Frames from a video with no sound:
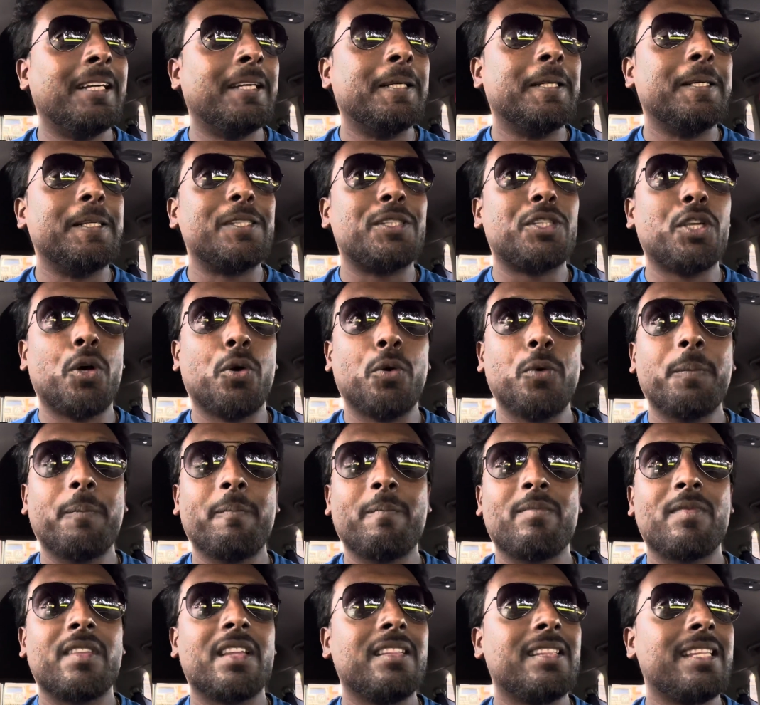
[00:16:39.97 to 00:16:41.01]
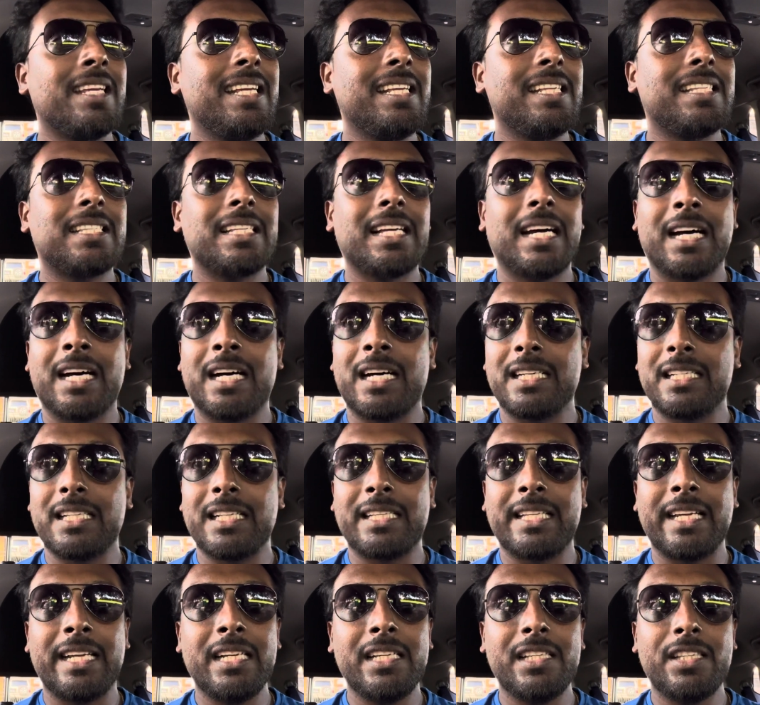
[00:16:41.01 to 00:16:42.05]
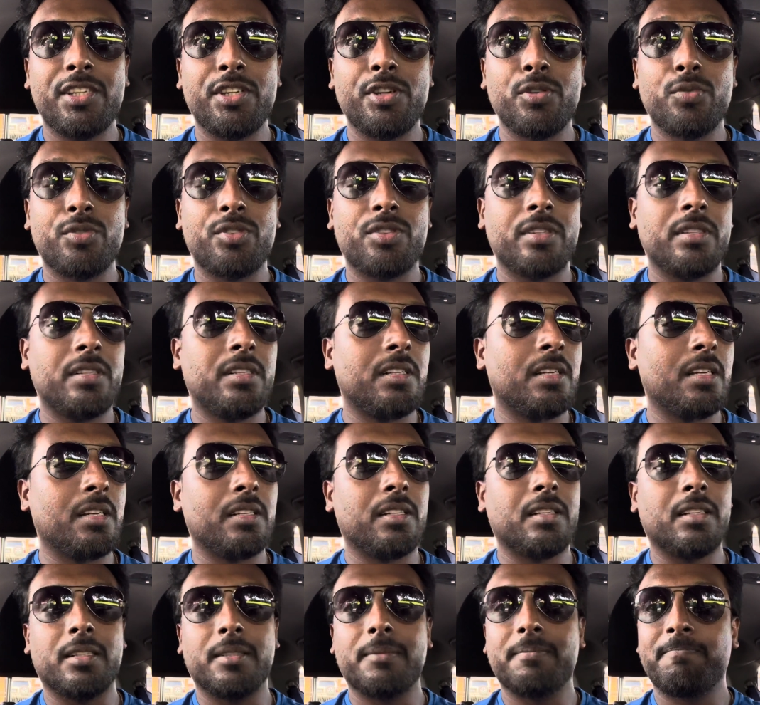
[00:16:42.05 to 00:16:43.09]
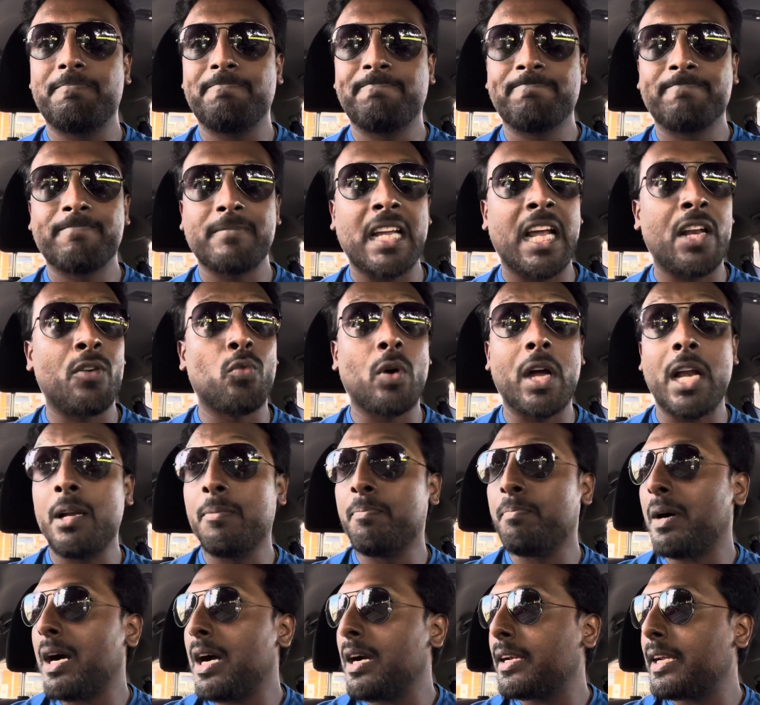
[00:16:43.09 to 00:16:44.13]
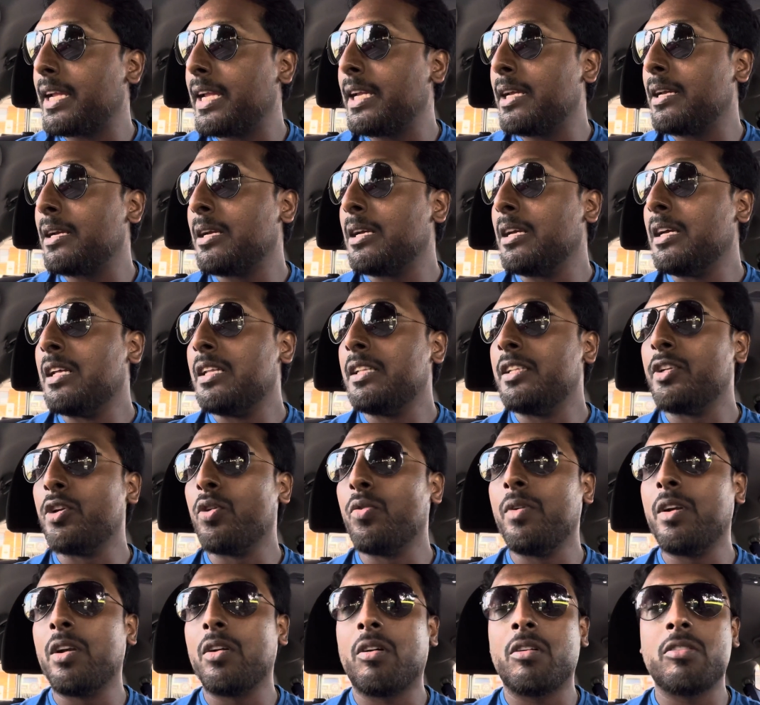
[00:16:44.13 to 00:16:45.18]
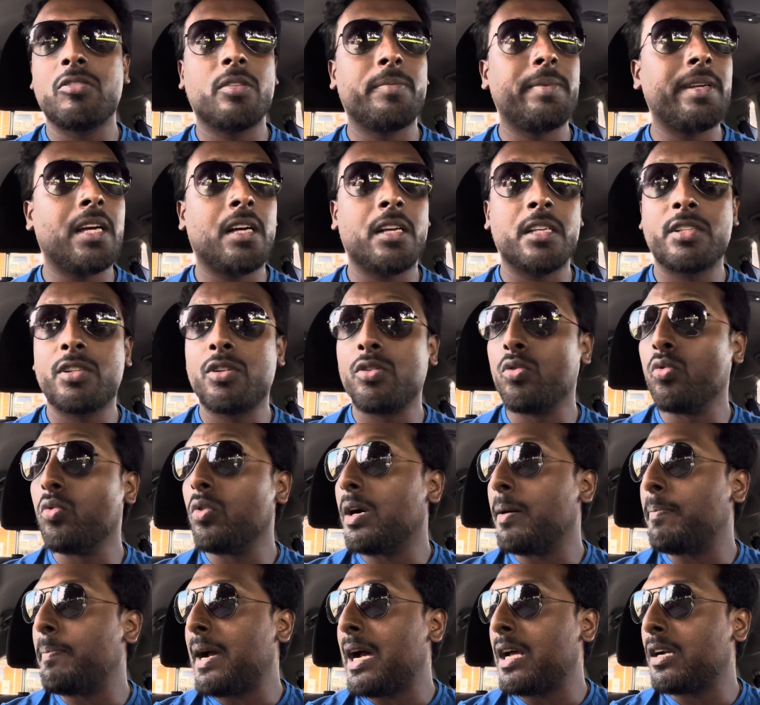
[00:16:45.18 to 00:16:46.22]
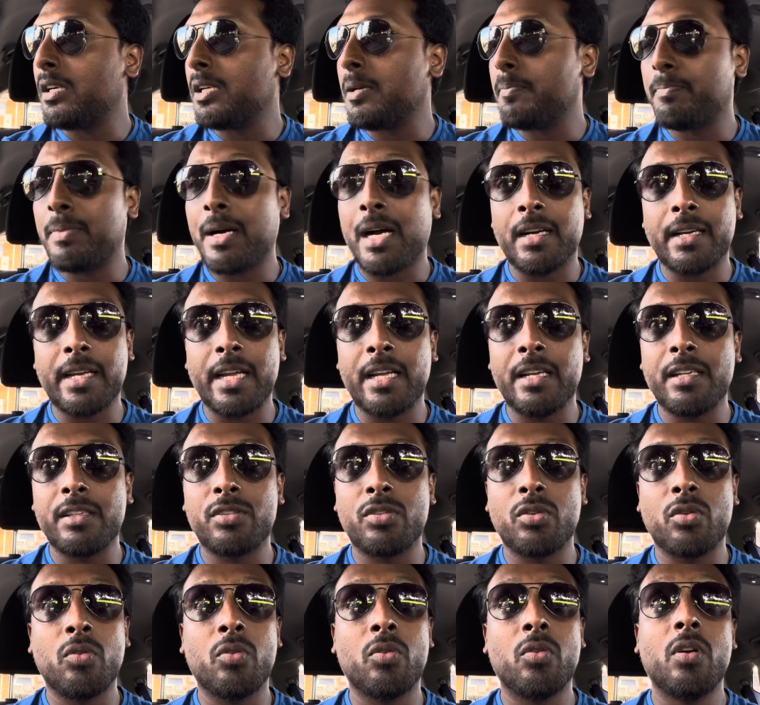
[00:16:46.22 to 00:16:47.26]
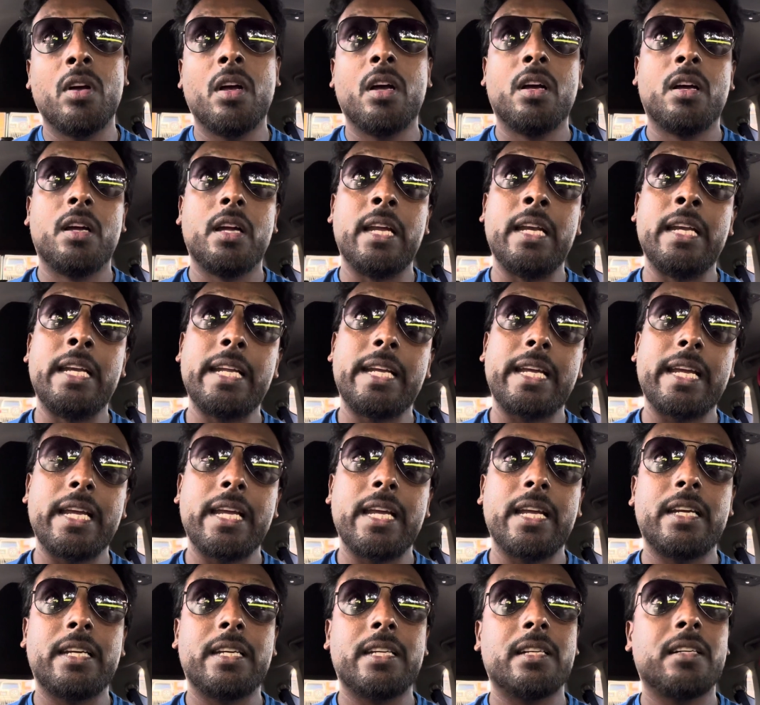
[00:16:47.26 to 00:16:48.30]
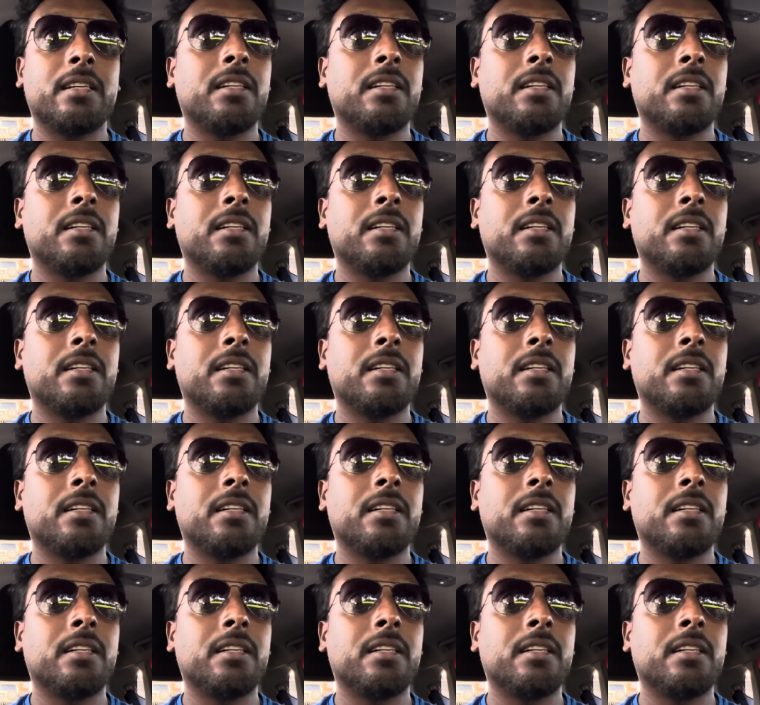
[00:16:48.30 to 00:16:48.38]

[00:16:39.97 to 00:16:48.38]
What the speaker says: So these are the things you should and while parking, you will also be asked to do a parallel parking. So indicate,